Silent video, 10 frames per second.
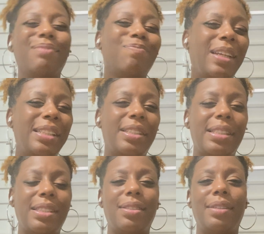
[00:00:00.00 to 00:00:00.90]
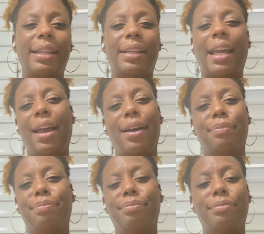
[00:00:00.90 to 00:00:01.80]
it just, yeah,
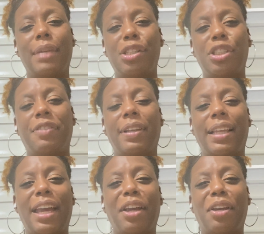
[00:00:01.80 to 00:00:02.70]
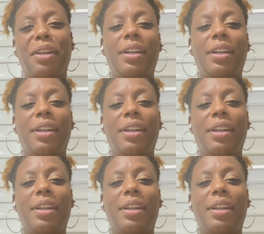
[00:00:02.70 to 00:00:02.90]
I just feel like